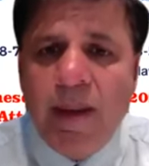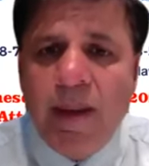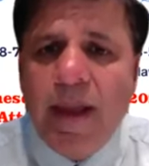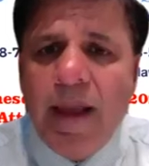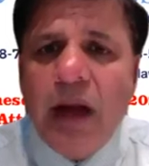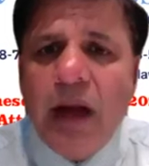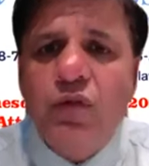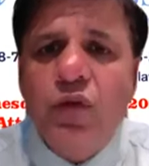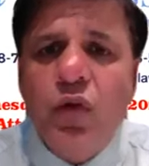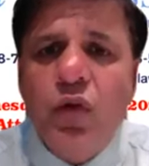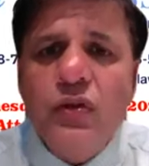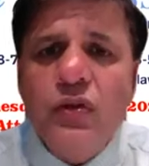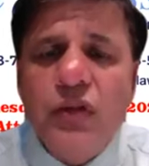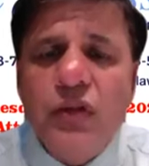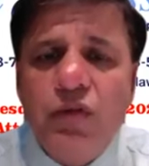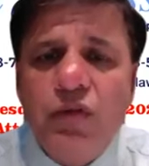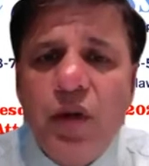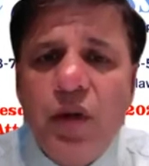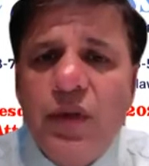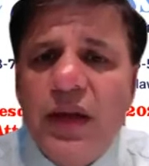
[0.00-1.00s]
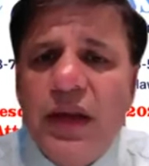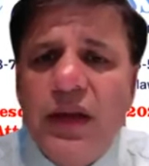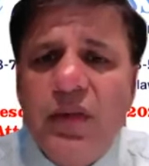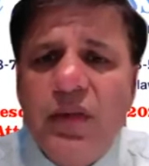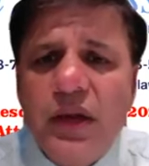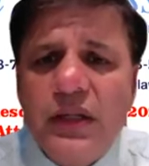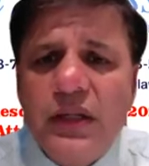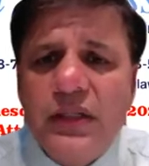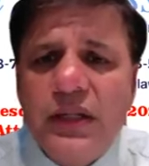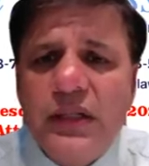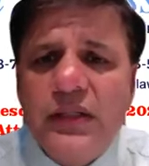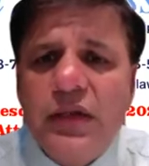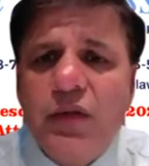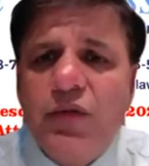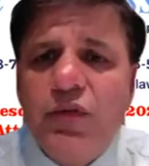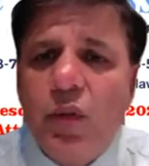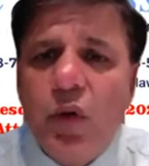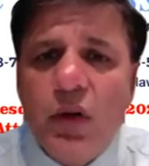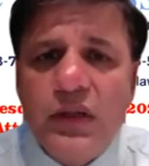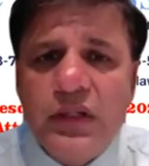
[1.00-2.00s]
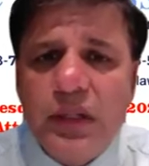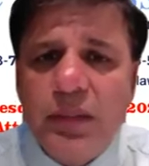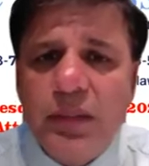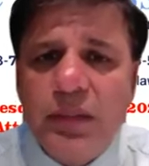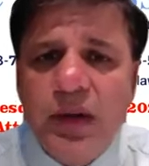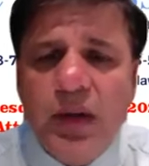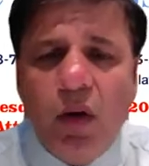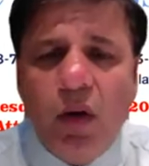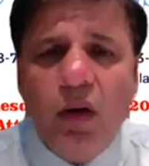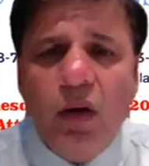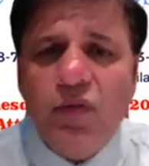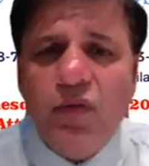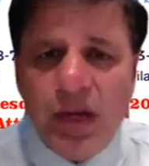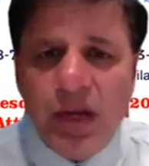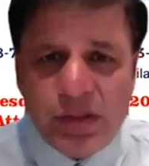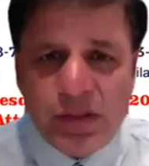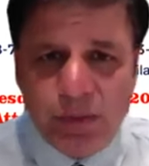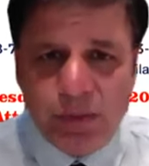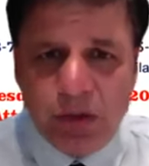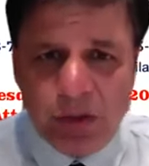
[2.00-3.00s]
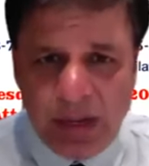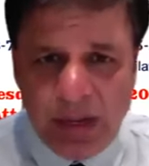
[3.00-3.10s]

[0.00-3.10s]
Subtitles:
And folks, if you have any questions, if you're watching me on Facebook,